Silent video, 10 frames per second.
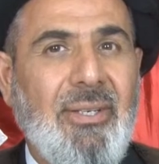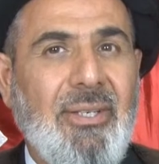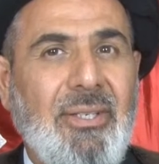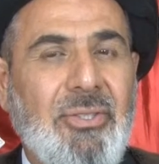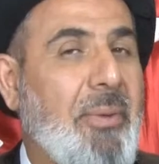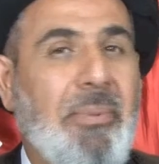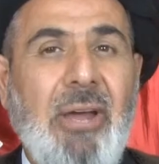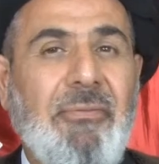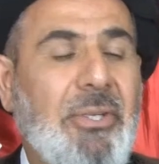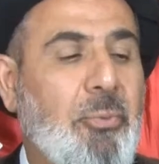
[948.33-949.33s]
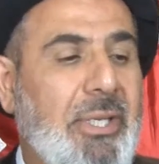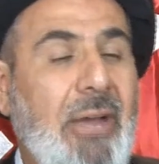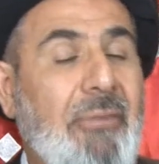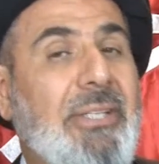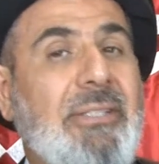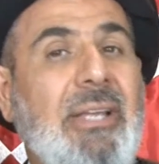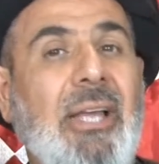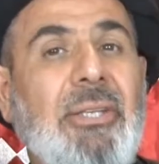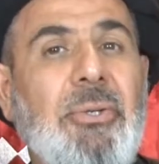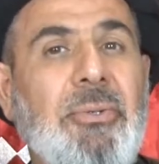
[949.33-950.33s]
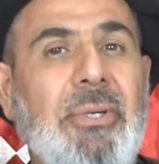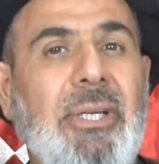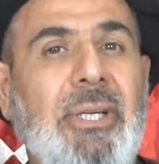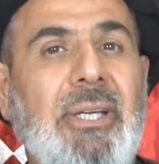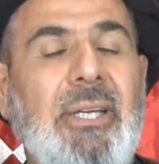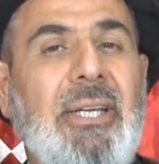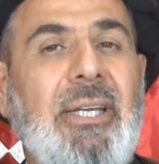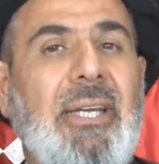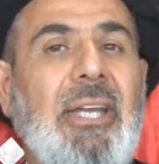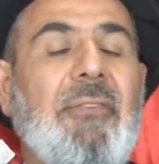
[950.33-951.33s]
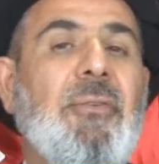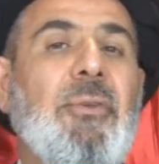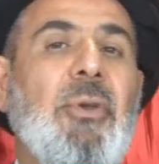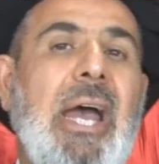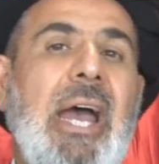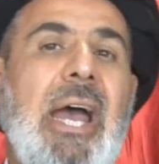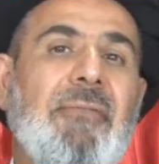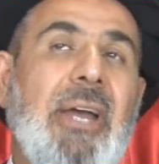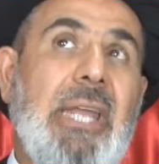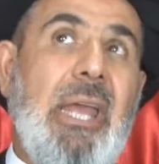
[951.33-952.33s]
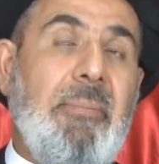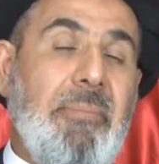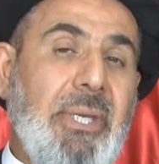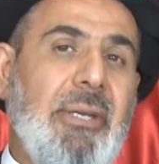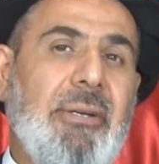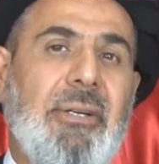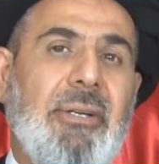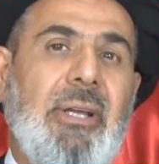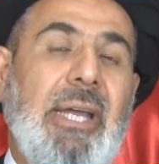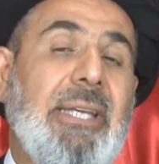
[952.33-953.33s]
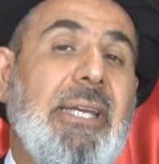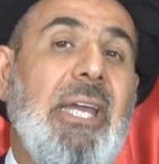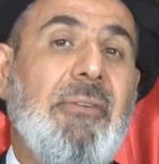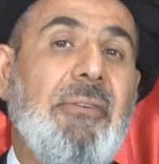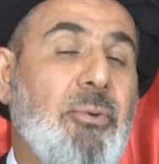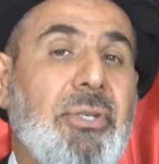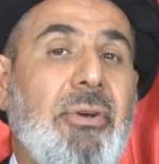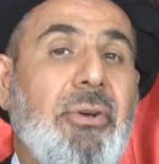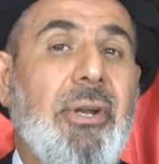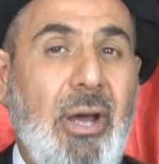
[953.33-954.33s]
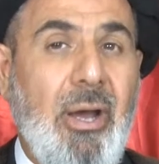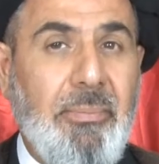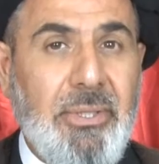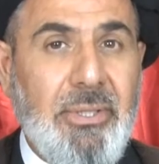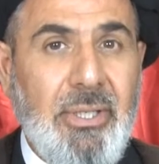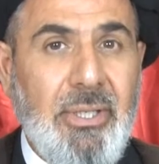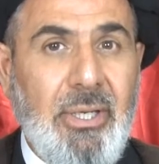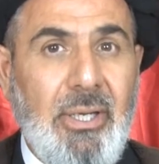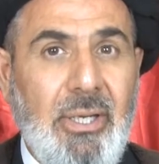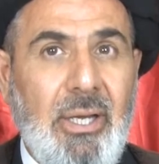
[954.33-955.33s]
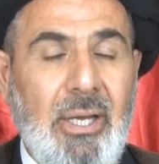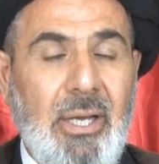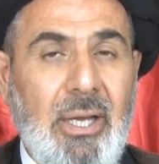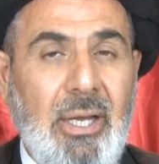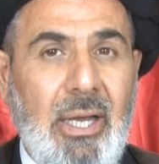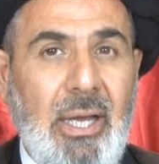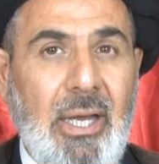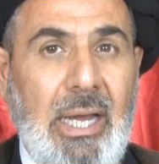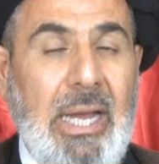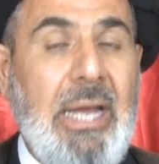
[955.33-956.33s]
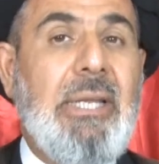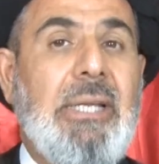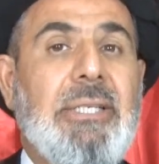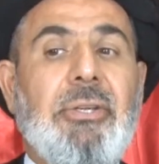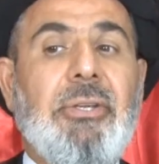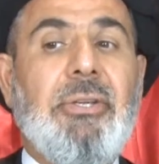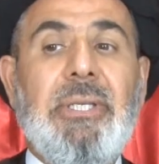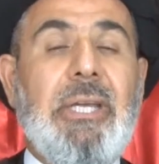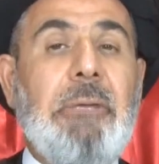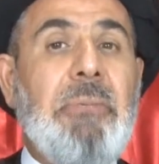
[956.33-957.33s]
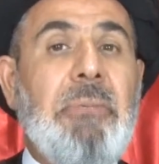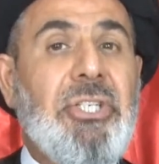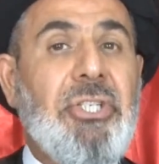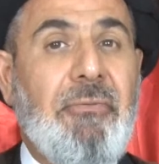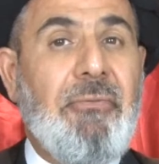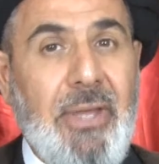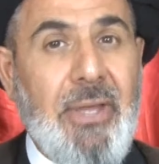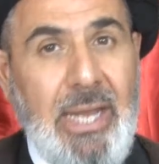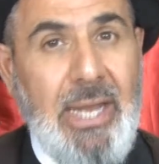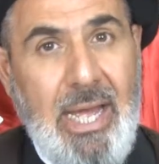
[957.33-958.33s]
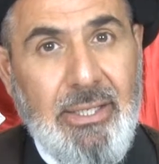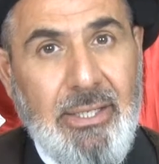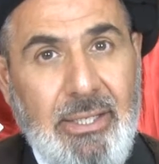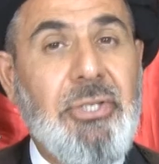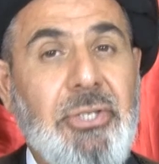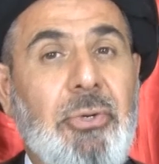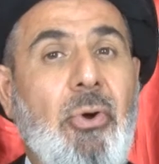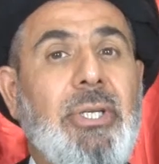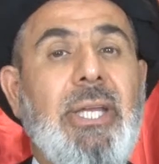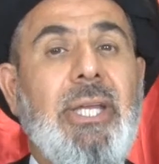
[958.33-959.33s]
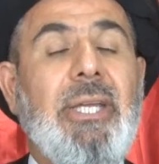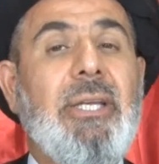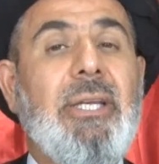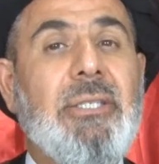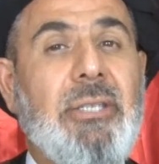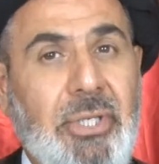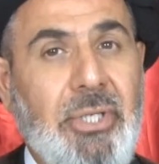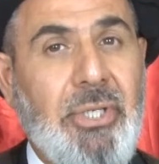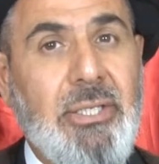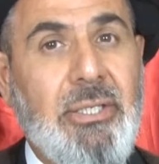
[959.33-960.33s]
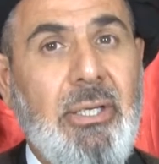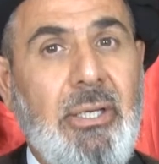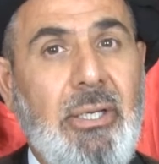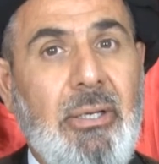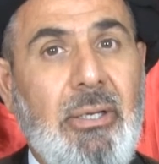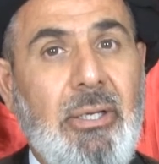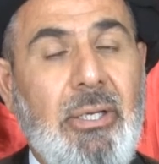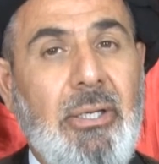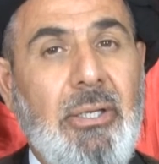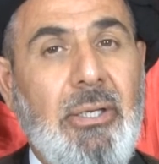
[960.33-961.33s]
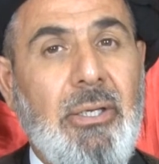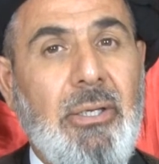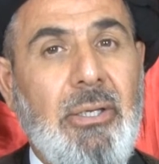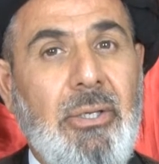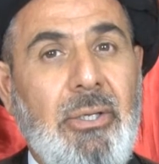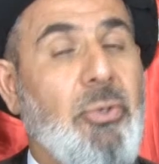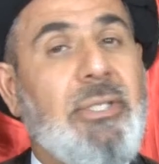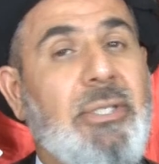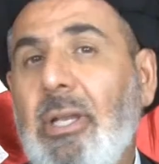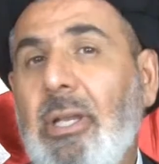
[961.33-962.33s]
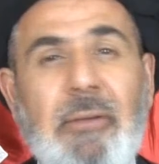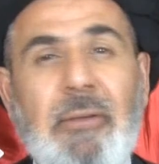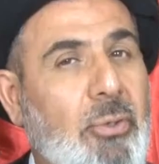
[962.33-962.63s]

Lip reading: So the Prophet would never tell you, if you have an emir, a caliph who's corrupt, and he's committing mischief in the land, he's wronging his subjects, you still have to